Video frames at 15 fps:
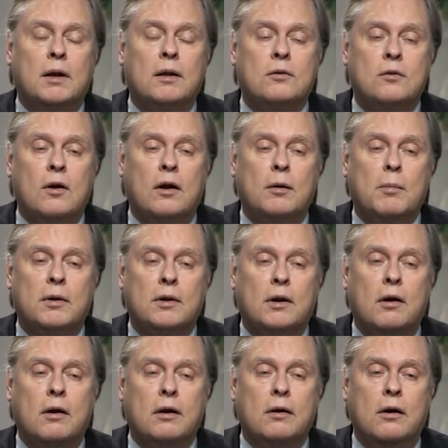let's talk about
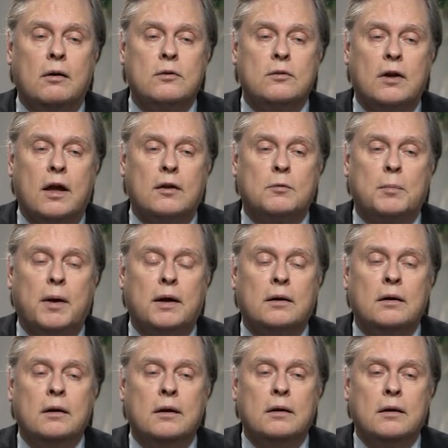the cardiology
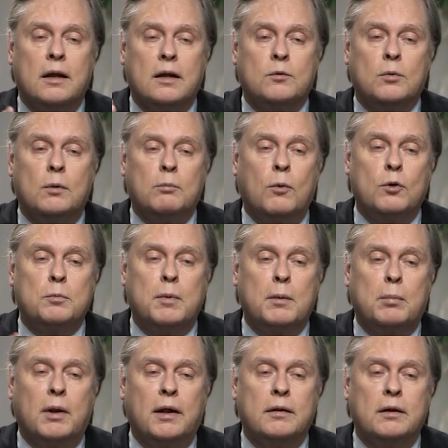aspect. That's what most
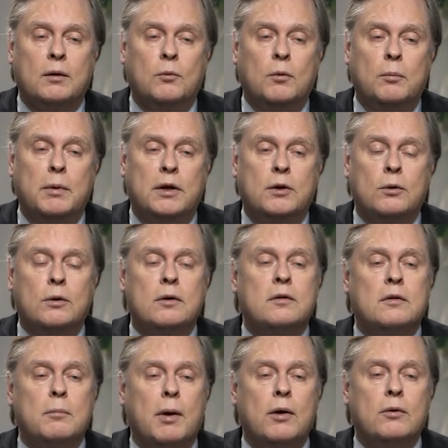people, I think, will be
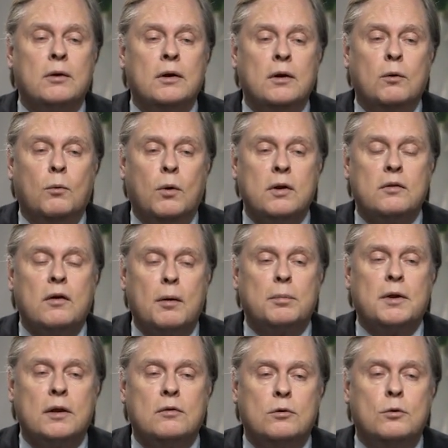curious about. What does
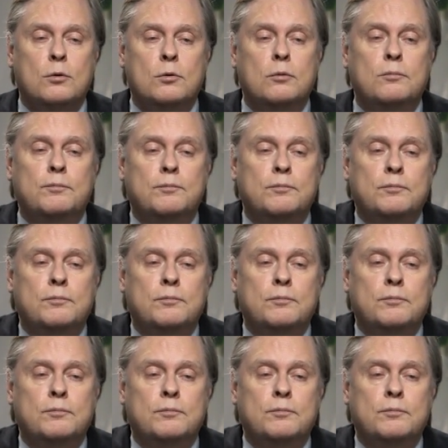OpSens do?